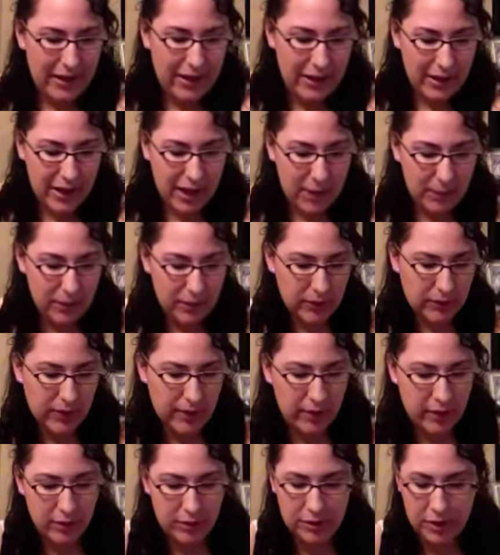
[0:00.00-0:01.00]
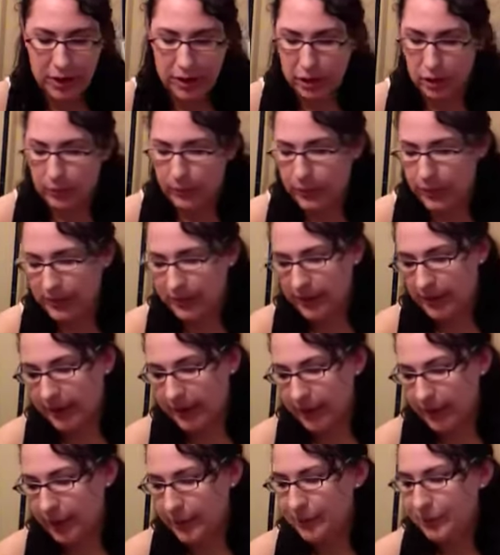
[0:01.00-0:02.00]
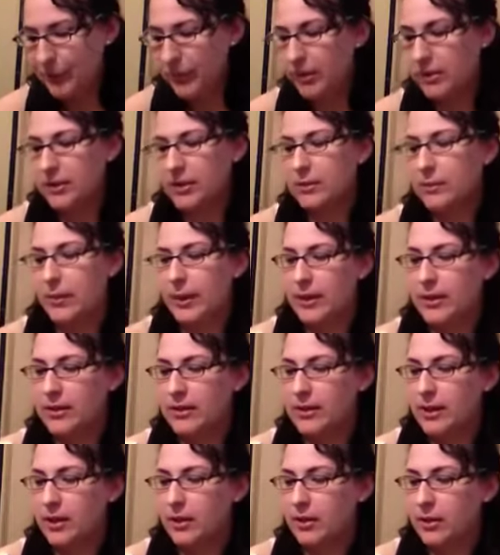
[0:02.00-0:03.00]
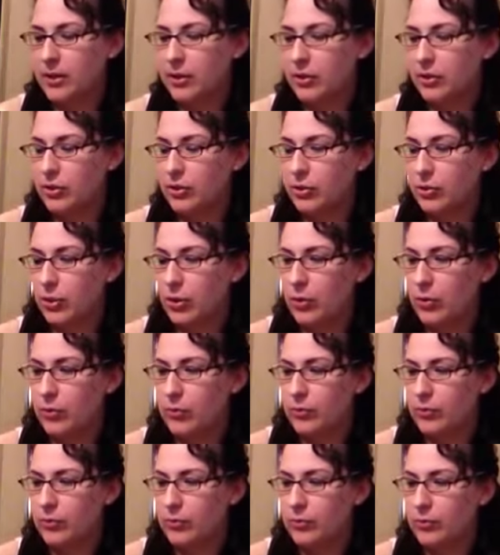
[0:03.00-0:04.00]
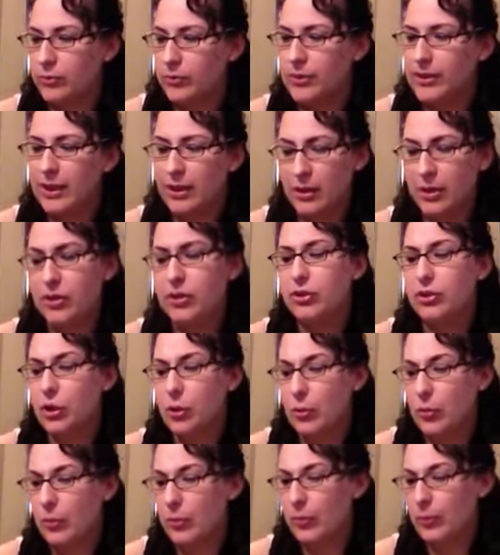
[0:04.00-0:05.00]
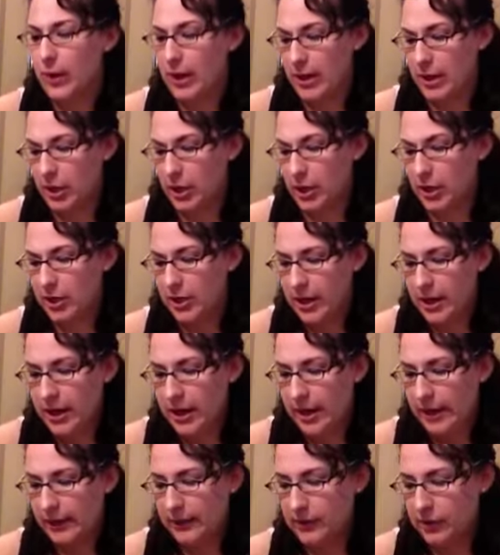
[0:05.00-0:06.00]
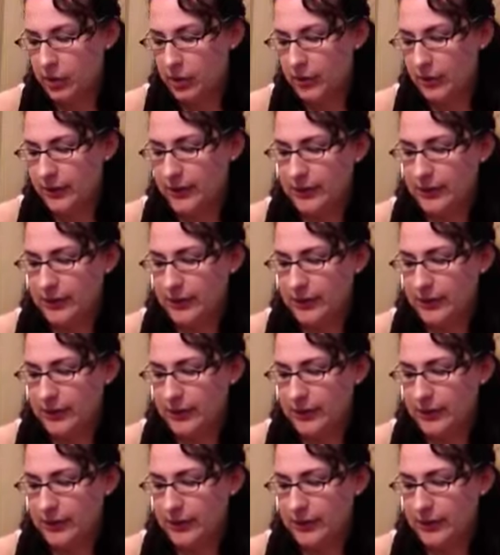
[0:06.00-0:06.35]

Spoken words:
A couple of other dollar books I got. This is by Sarah Strohmeyer, and it's called The